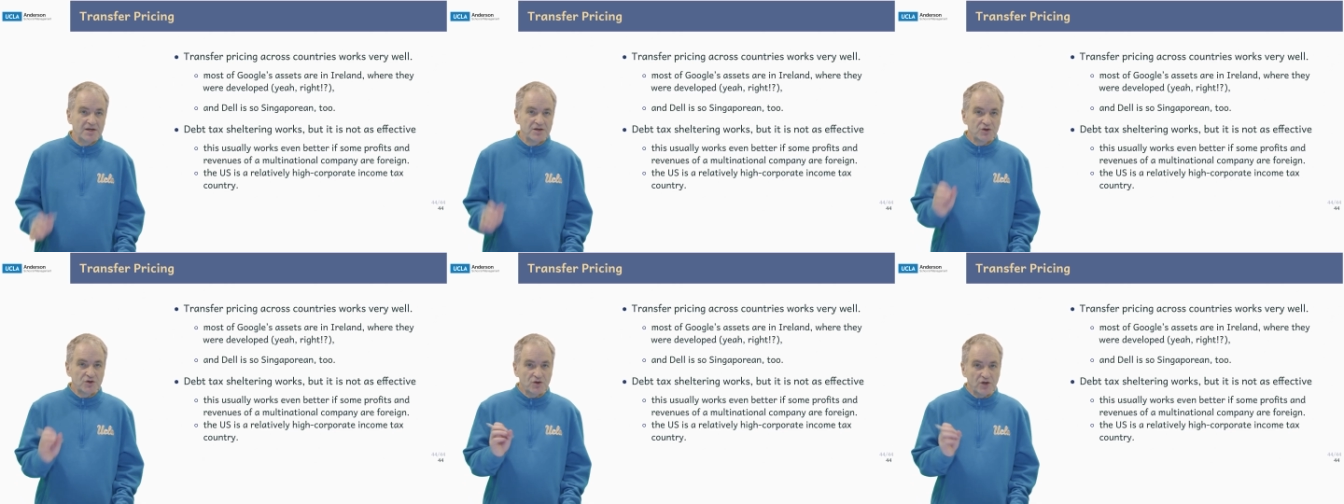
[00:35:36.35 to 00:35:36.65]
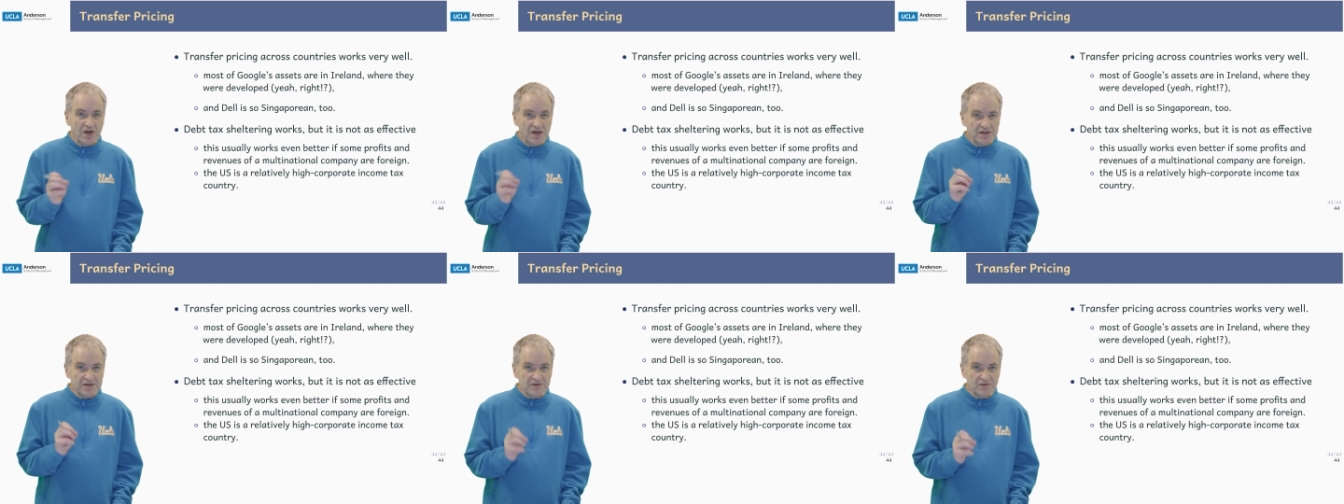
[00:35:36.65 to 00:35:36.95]

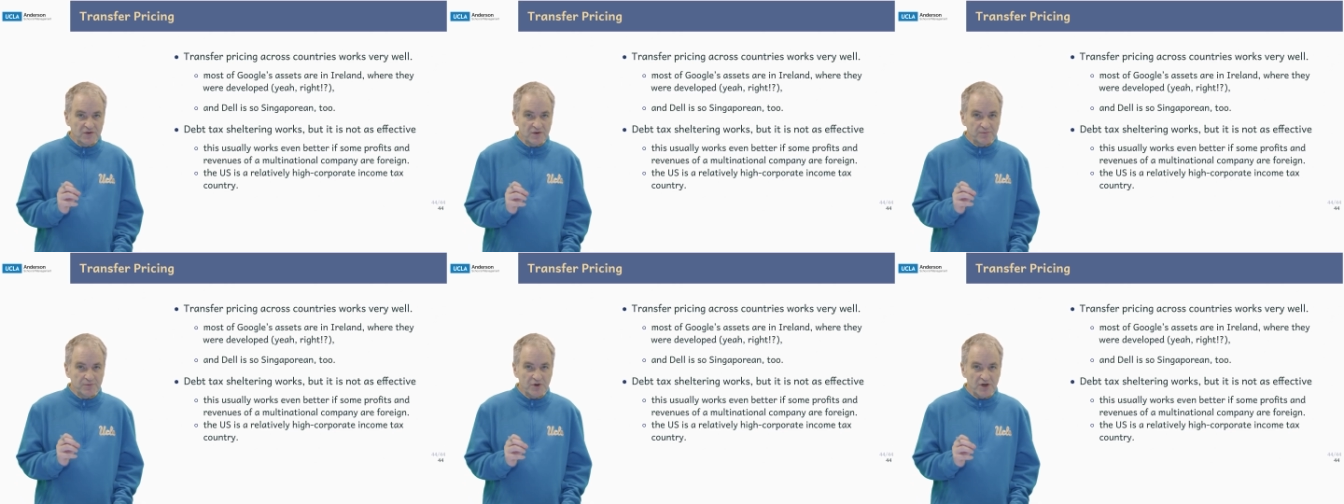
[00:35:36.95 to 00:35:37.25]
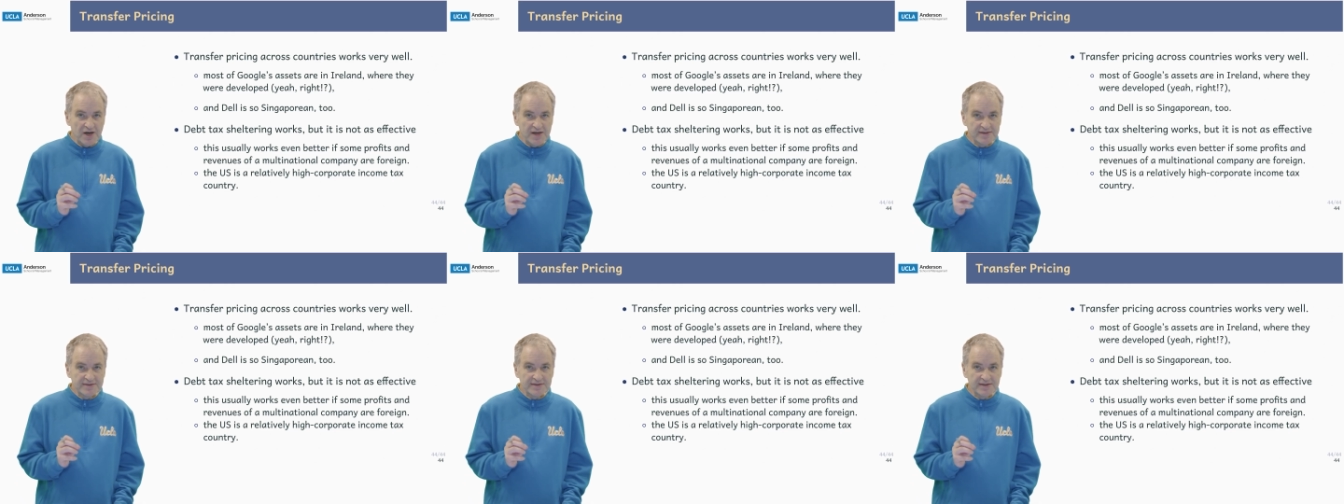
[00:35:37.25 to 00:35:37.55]
Transfer
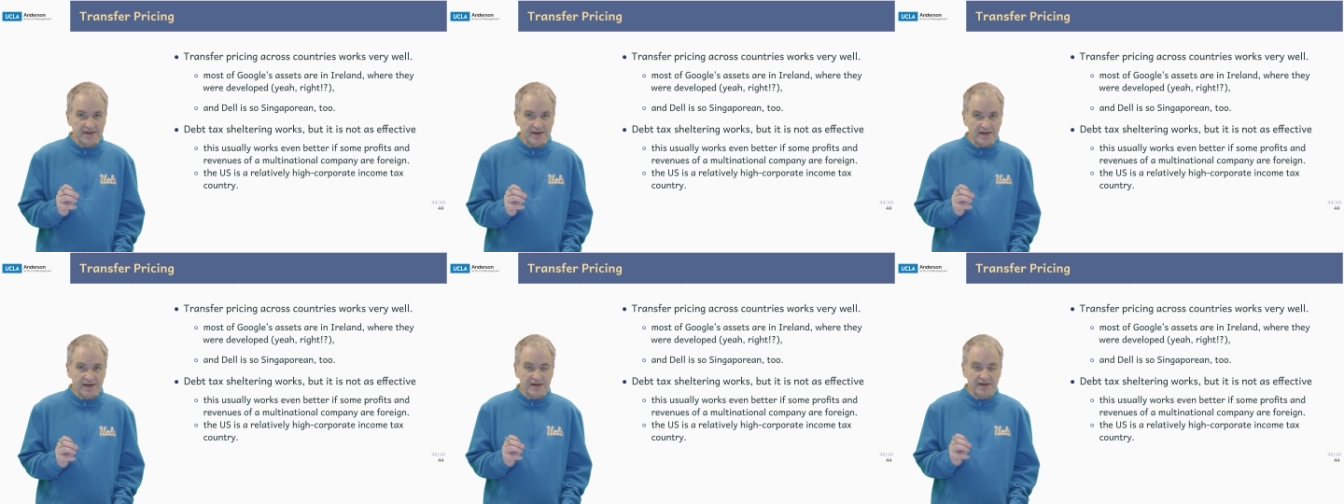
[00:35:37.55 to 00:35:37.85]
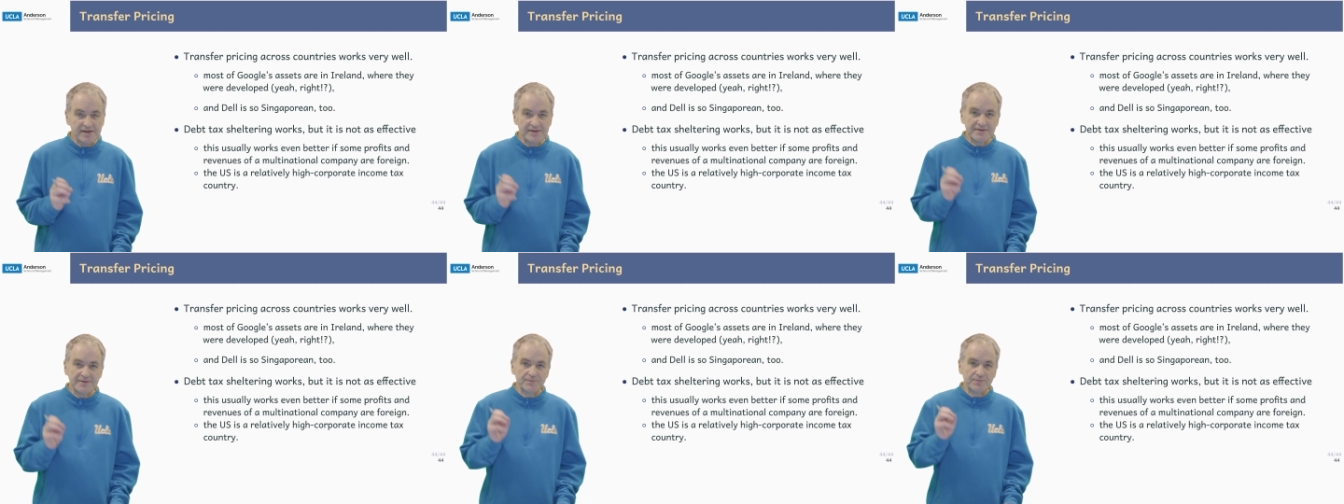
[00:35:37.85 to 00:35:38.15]
pricing
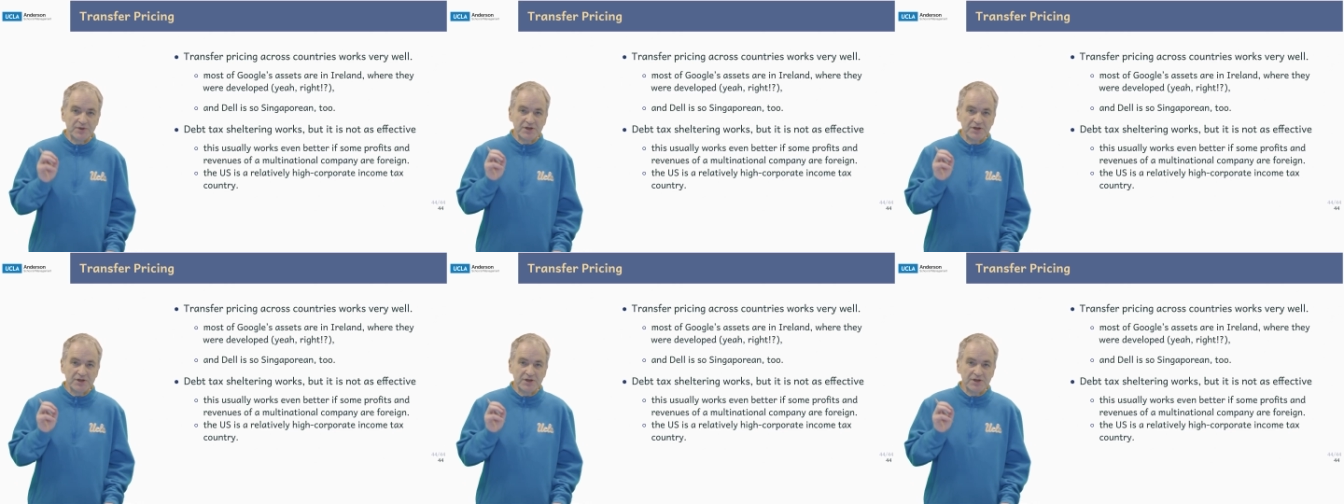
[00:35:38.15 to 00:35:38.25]
is